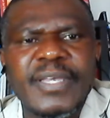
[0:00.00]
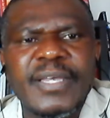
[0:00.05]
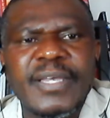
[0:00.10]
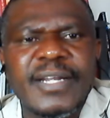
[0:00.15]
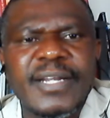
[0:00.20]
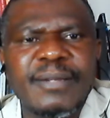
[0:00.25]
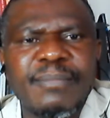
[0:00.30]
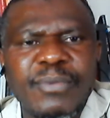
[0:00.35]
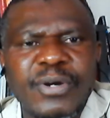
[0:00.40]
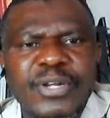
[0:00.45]

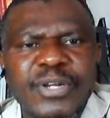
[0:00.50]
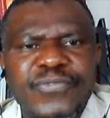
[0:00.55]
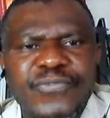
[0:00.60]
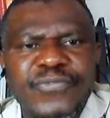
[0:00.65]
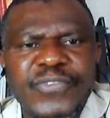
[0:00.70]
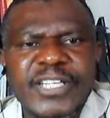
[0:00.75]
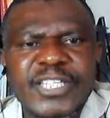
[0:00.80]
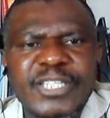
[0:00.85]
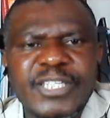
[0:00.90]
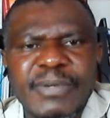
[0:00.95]
Remote
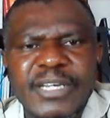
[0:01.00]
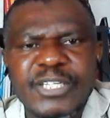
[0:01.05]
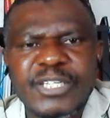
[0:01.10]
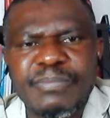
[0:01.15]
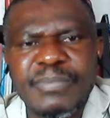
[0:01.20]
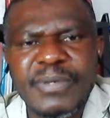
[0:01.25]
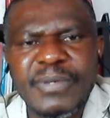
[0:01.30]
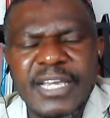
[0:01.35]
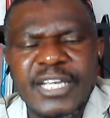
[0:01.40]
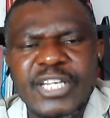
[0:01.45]
facts must
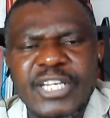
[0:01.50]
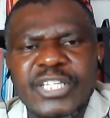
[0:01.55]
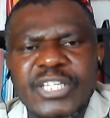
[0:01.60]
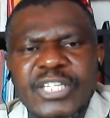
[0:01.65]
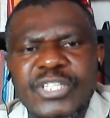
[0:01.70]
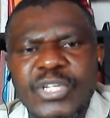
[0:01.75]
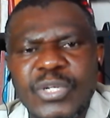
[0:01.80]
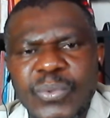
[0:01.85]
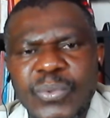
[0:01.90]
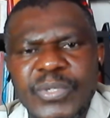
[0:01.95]
be
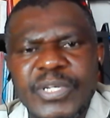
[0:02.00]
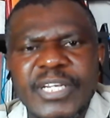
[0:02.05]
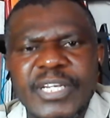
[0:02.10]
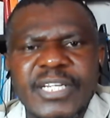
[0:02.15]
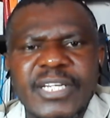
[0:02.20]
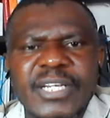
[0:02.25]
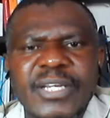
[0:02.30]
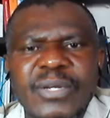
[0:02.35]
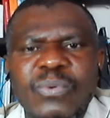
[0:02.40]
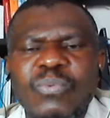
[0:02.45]
excluded,
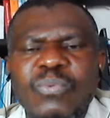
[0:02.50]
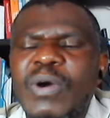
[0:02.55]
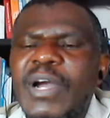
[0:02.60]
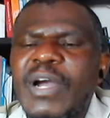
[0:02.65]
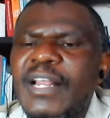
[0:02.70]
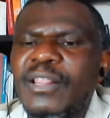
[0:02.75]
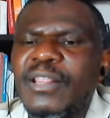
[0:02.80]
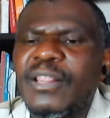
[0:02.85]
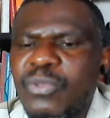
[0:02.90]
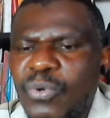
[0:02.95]

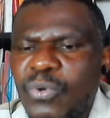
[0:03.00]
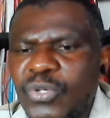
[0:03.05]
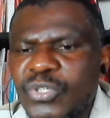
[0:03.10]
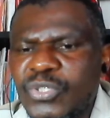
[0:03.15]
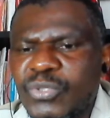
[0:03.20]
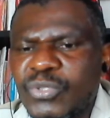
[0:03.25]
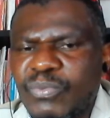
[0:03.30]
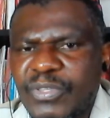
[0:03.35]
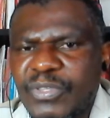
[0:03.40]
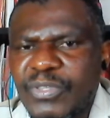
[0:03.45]
while those
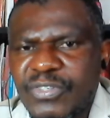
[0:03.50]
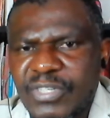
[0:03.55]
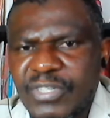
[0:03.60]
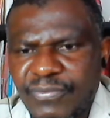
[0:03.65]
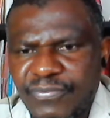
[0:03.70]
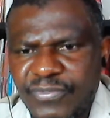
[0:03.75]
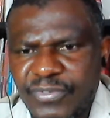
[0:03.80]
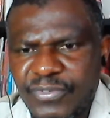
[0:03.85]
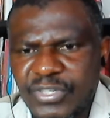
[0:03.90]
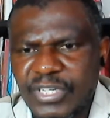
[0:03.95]
with
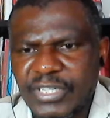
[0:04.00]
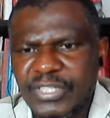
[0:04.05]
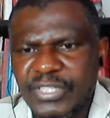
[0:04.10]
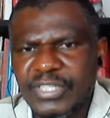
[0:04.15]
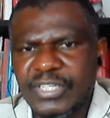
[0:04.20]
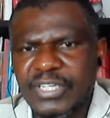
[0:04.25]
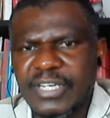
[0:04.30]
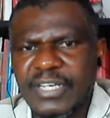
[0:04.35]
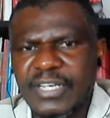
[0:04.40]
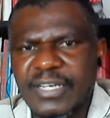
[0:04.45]

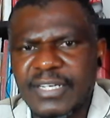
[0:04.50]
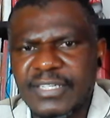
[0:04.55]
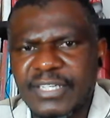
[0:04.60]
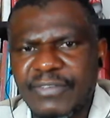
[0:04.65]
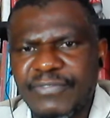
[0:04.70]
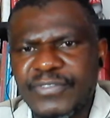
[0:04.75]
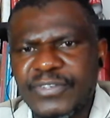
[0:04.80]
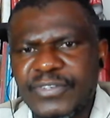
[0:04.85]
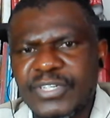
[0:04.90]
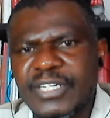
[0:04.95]

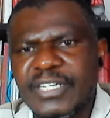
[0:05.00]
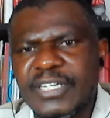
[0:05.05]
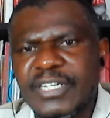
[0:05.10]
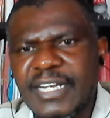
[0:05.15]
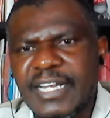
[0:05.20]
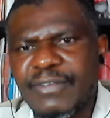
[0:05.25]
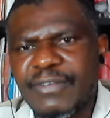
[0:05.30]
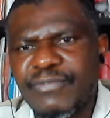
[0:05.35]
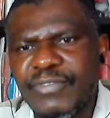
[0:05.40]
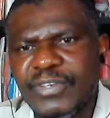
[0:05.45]
sufficient
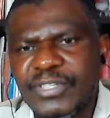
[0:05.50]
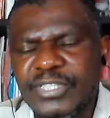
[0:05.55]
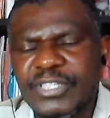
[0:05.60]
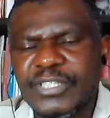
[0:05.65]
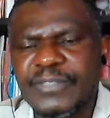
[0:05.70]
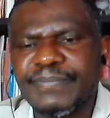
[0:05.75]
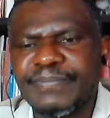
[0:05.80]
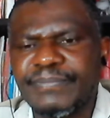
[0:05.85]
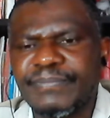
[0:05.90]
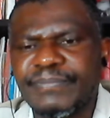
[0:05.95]
relevance
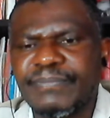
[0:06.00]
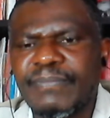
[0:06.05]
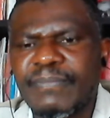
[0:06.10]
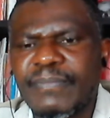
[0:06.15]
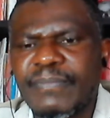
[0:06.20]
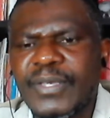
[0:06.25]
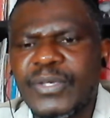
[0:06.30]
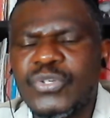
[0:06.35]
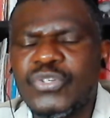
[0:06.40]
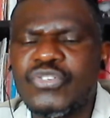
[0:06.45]

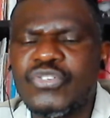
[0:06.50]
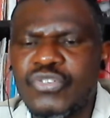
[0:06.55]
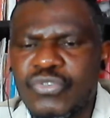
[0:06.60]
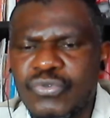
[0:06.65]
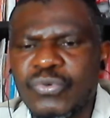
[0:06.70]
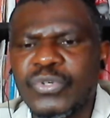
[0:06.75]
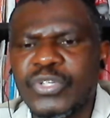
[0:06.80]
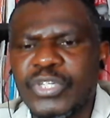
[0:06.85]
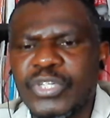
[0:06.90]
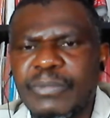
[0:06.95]

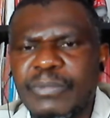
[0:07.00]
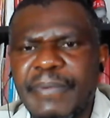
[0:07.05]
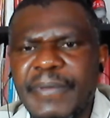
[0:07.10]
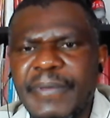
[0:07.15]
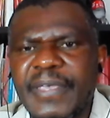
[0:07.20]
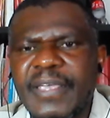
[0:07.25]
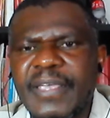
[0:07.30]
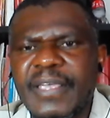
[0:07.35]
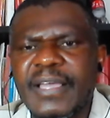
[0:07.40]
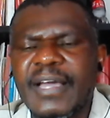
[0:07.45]
should
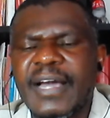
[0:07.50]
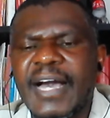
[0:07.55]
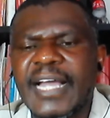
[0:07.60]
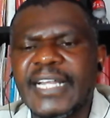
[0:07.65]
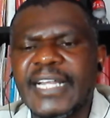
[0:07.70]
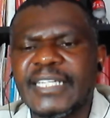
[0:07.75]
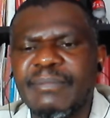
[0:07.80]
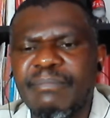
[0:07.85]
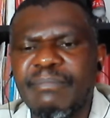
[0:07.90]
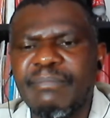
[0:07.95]
be
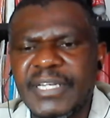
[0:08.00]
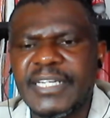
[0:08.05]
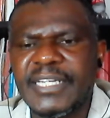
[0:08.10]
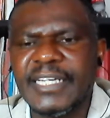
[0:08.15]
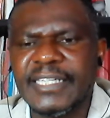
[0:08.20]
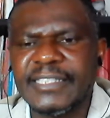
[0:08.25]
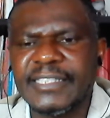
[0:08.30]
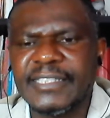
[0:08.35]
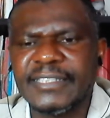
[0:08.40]
admitted.